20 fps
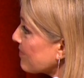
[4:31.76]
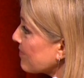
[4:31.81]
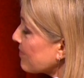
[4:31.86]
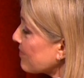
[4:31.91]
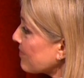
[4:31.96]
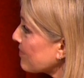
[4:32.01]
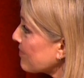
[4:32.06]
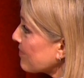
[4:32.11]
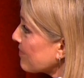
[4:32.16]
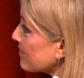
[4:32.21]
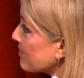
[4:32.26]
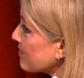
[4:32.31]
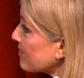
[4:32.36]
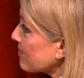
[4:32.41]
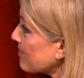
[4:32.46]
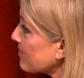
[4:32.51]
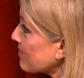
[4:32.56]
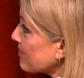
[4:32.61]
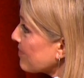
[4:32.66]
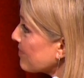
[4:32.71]

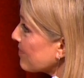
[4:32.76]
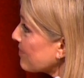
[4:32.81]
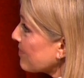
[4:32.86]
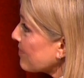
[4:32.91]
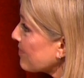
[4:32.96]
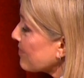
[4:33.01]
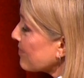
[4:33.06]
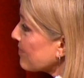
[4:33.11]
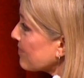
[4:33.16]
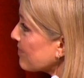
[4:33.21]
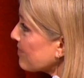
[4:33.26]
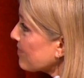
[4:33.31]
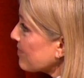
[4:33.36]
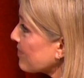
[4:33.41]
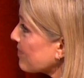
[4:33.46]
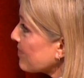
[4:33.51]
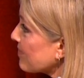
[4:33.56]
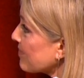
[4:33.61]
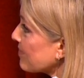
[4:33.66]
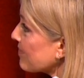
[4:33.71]

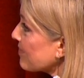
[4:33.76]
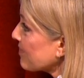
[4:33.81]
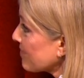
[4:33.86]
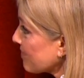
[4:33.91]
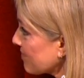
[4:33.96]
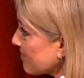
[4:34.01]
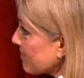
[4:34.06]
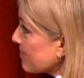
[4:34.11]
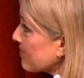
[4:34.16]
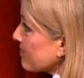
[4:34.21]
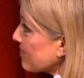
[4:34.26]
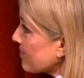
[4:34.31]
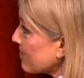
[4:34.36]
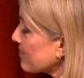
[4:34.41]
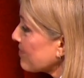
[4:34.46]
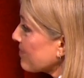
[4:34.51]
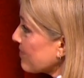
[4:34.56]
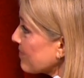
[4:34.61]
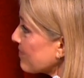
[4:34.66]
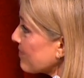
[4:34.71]

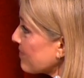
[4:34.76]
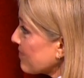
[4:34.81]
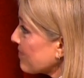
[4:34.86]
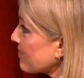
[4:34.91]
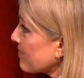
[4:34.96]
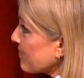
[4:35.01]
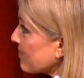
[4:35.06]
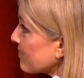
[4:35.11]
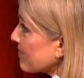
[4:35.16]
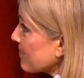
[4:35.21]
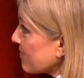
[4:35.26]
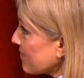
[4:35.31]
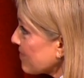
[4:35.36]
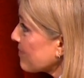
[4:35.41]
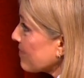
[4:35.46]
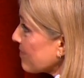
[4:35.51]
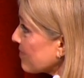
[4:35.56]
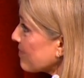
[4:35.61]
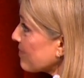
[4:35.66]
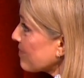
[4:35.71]

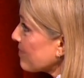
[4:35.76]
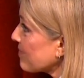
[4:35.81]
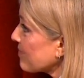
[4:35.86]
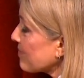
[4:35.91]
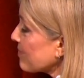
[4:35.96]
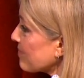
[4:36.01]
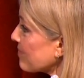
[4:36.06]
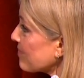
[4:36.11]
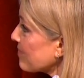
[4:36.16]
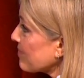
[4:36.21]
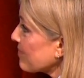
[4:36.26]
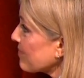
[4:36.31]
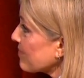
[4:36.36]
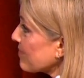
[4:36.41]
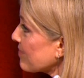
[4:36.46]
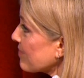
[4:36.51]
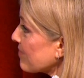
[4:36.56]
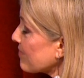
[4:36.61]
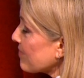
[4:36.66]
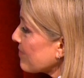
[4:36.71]

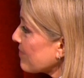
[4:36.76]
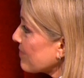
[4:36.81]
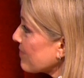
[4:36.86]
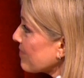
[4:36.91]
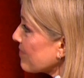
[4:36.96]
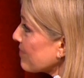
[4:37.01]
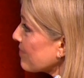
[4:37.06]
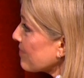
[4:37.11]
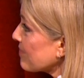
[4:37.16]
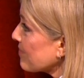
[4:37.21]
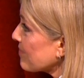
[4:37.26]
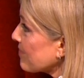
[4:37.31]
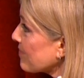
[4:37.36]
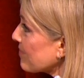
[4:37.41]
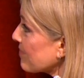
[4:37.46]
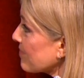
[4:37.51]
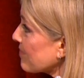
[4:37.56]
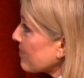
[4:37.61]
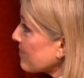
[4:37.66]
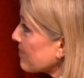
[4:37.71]

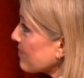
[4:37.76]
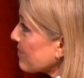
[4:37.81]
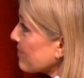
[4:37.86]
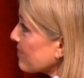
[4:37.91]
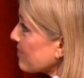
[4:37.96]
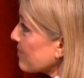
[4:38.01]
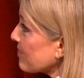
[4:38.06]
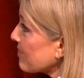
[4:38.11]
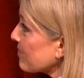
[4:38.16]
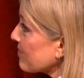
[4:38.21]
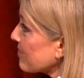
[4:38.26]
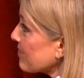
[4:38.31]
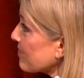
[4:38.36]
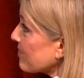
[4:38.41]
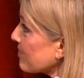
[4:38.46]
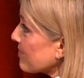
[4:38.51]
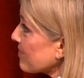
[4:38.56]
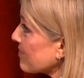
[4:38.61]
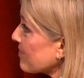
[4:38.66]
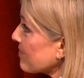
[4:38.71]

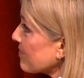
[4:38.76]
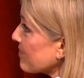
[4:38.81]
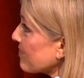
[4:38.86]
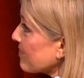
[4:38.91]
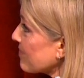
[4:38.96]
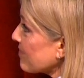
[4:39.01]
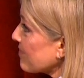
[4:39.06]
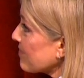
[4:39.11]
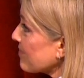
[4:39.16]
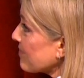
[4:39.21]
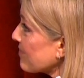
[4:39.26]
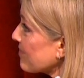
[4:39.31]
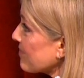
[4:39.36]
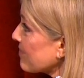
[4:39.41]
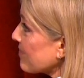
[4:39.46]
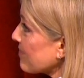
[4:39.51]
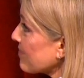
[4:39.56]
(silent)